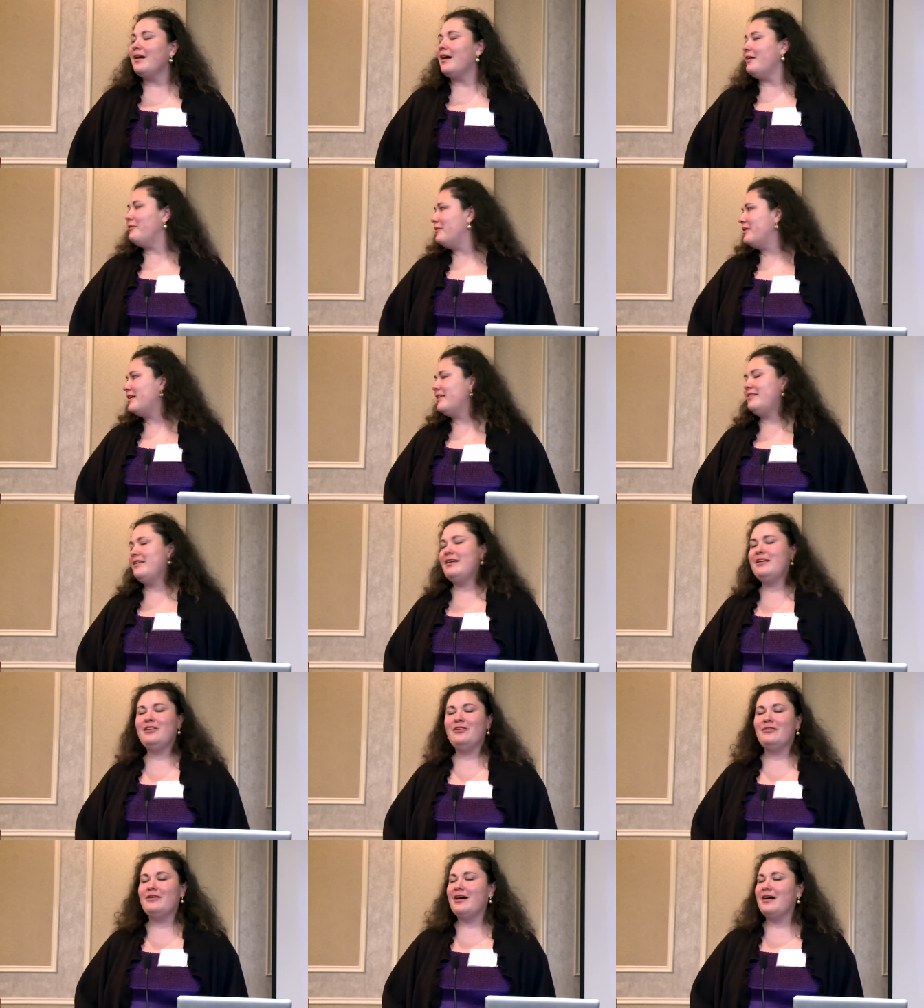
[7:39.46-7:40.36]
I want to
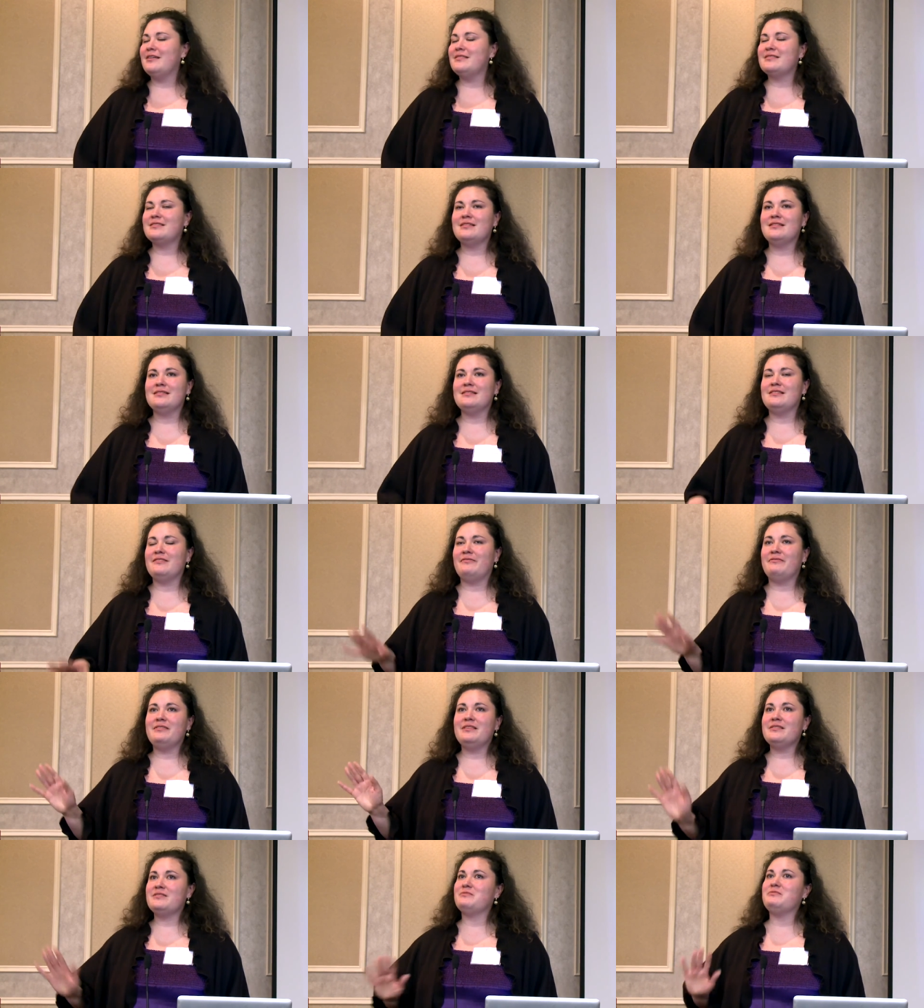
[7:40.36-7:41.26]
thank you guys, because
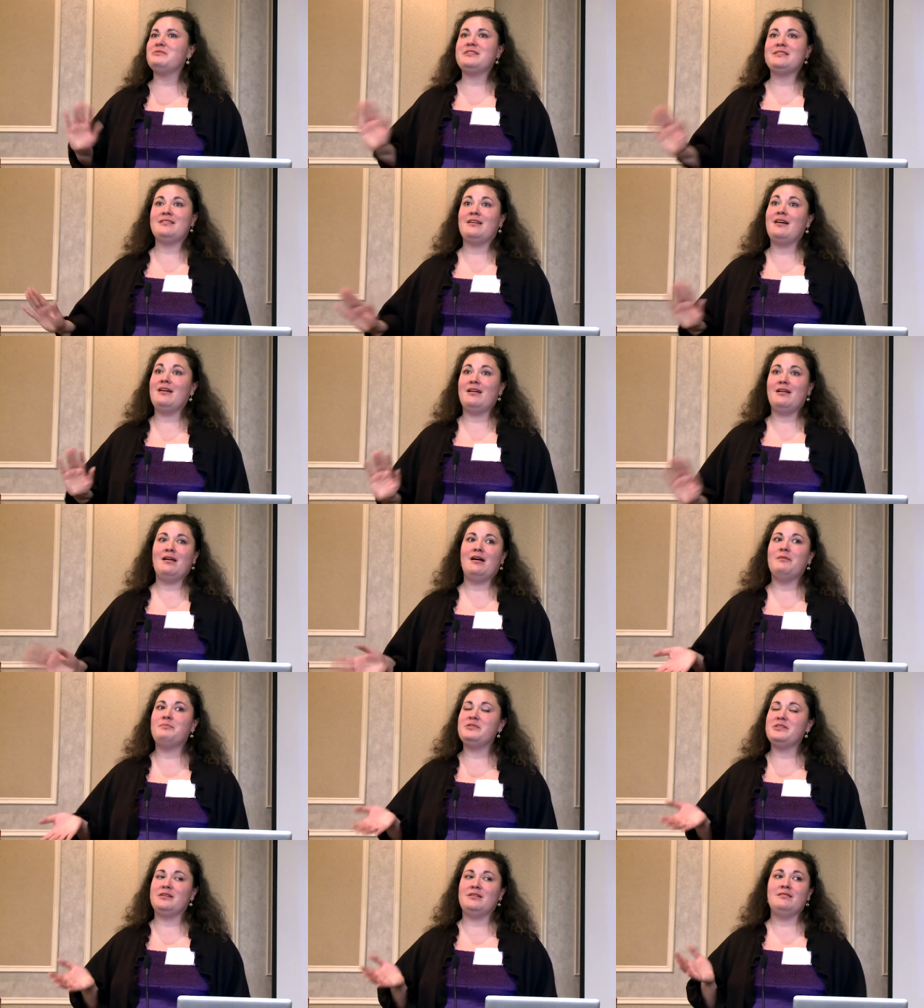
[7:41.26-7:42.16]
if this was not an
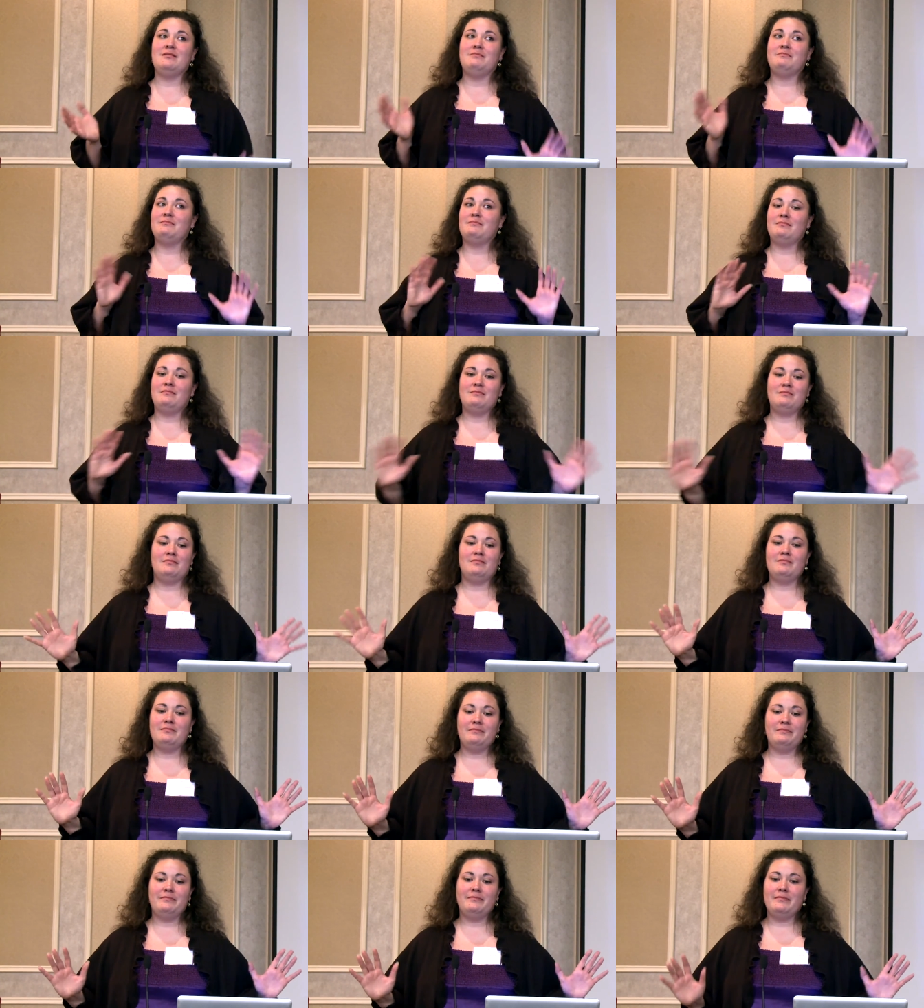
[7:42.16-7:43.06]
option,
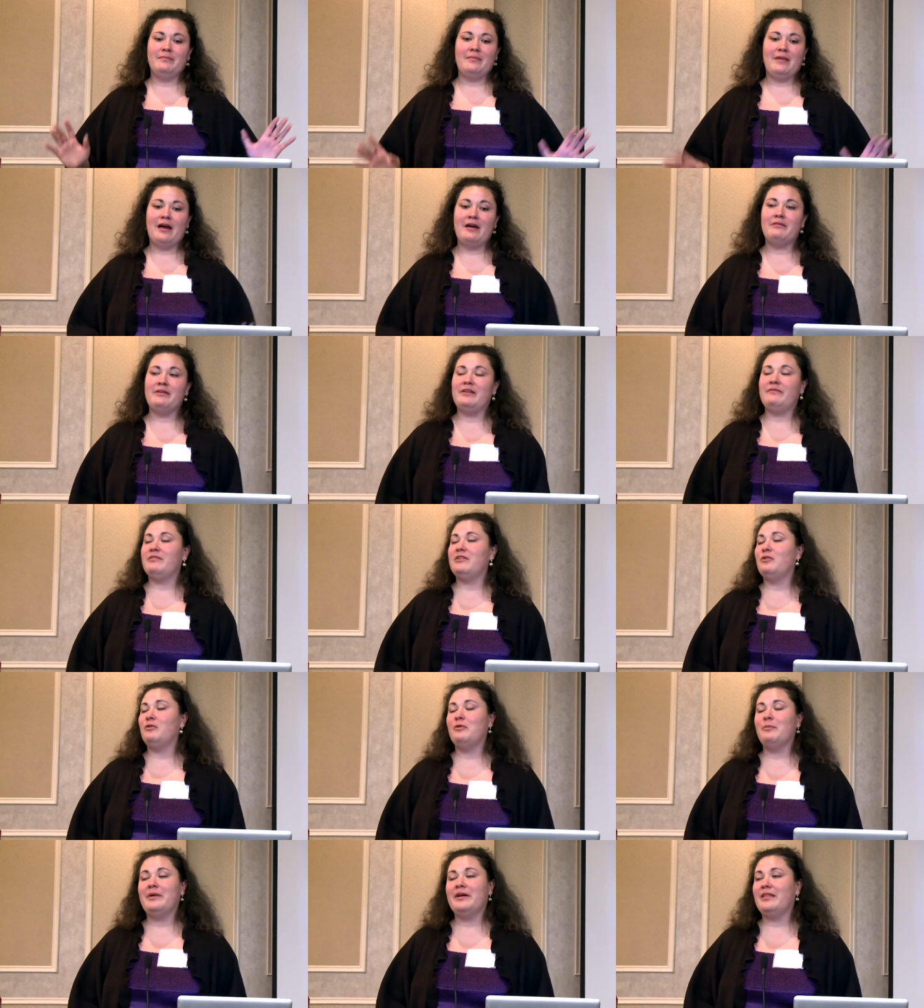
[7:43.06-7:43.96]
I don't even
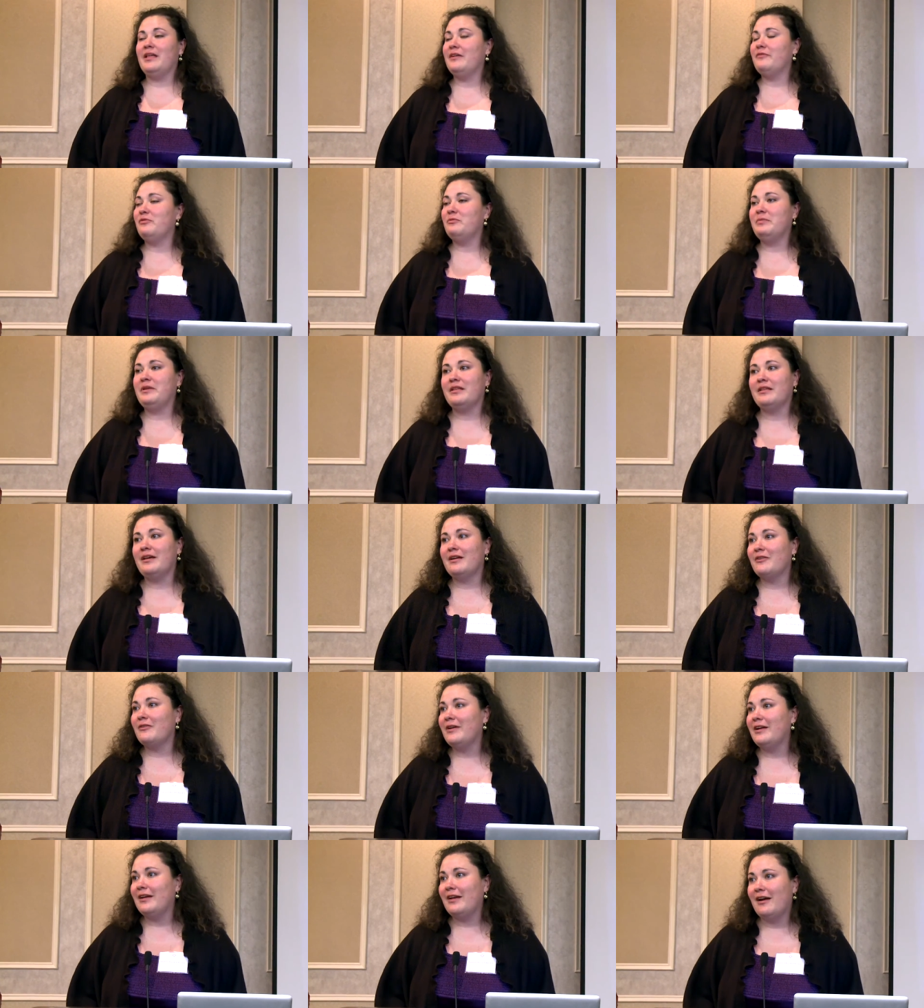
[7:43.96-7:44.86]
know what my life would be
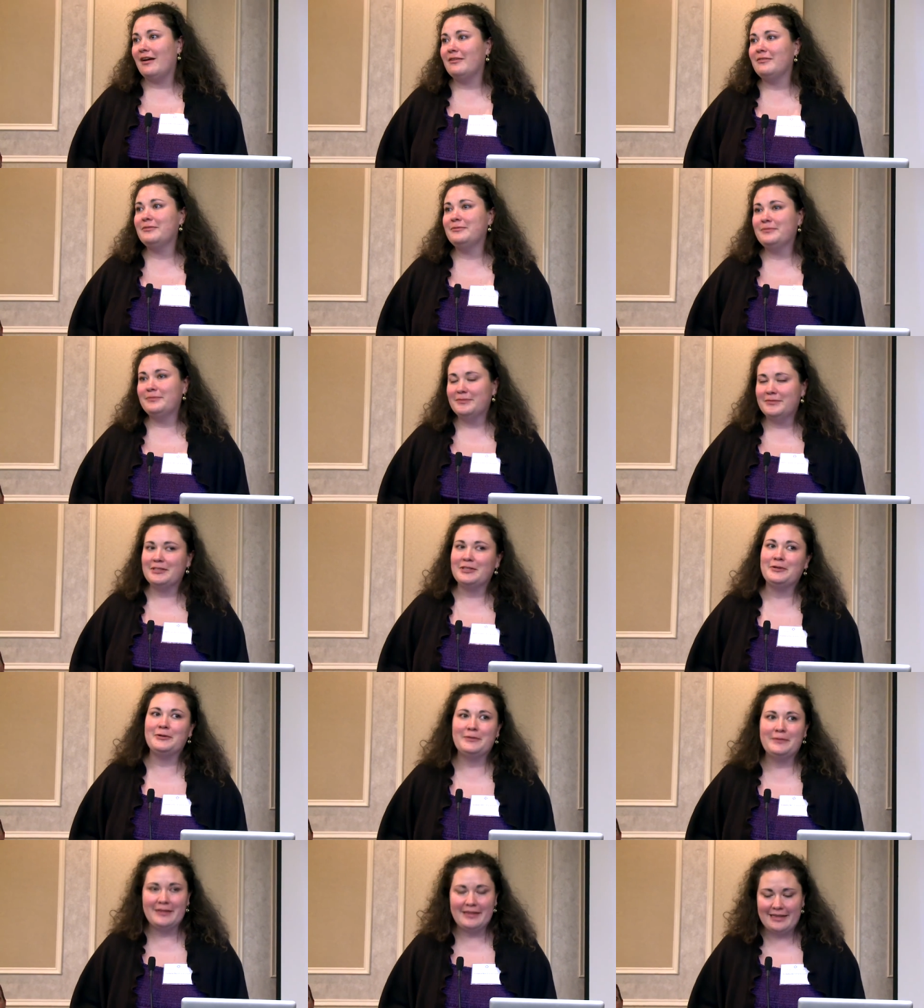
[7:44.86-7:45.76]
like right now.
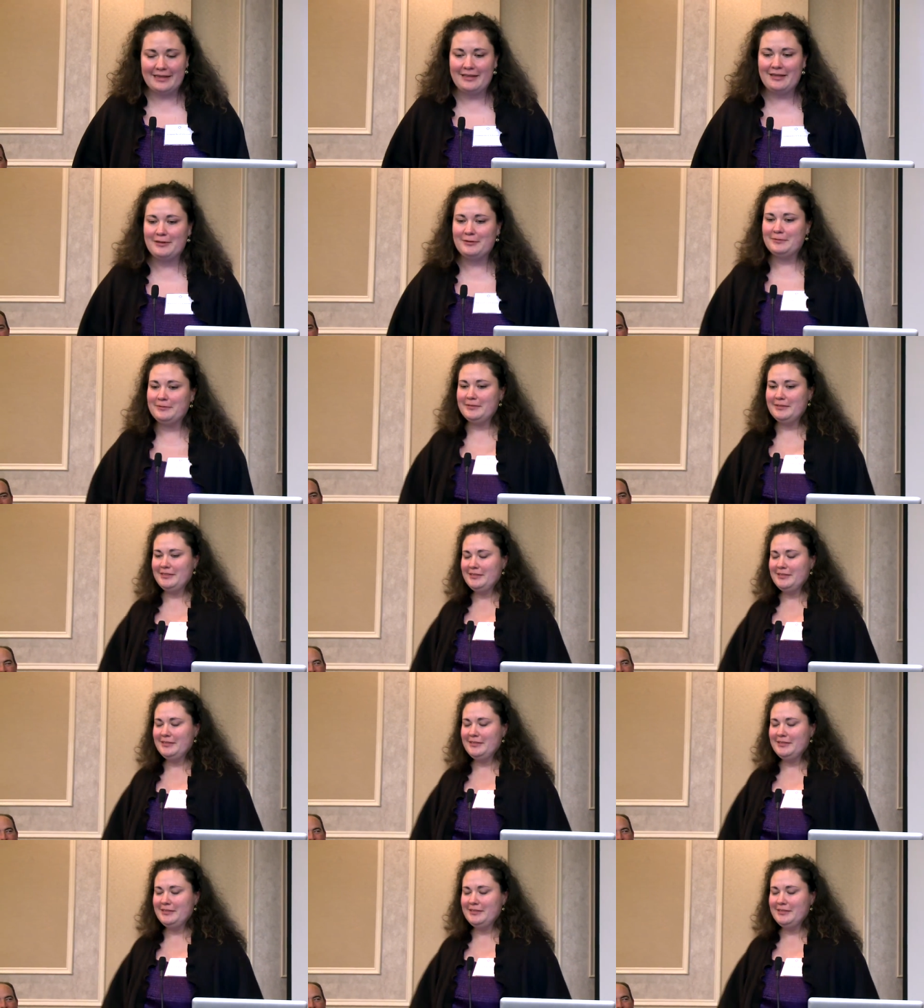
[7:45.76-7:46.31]
So thank you.